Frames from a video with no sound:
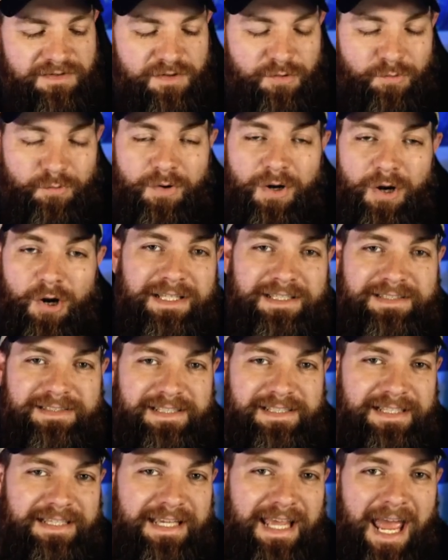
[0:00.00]
So
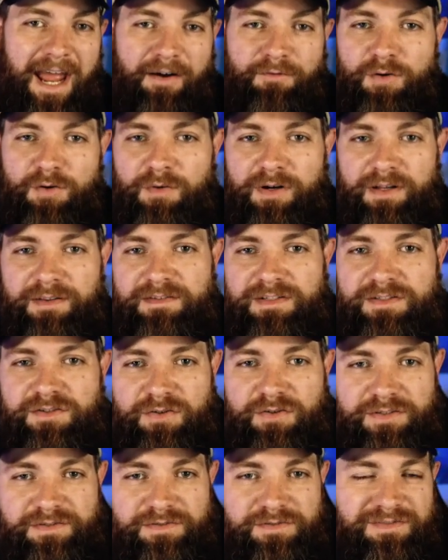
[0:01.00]
realistically, every one of these
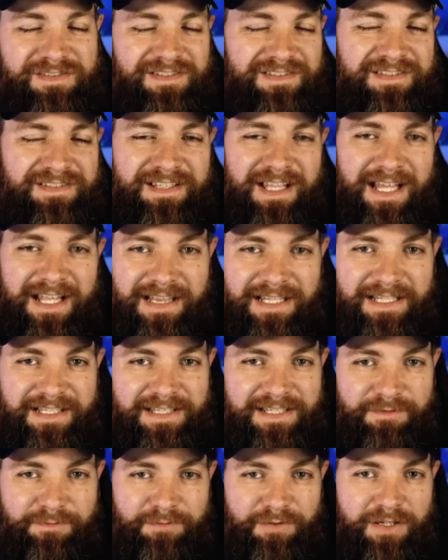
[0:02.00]
crystals is slightly
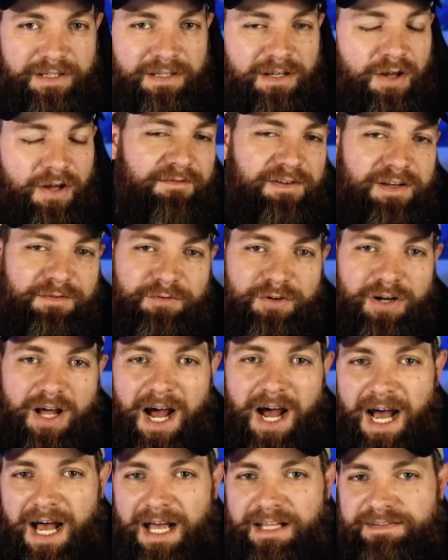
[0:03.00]
different. They have different
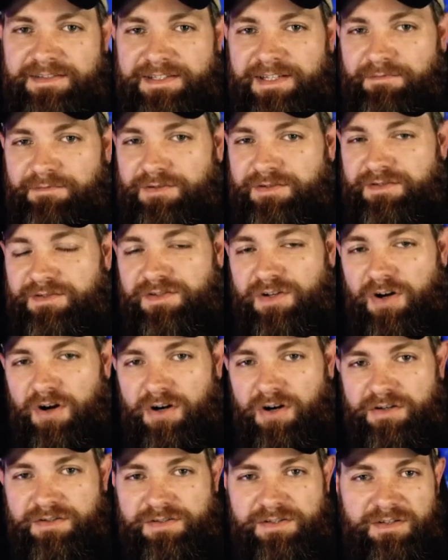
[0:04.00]
odds, different
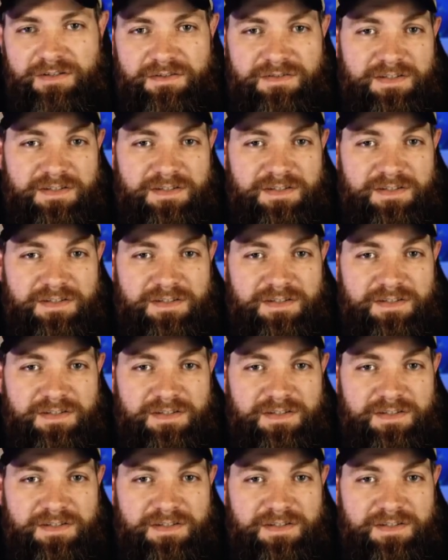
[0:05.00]
stars.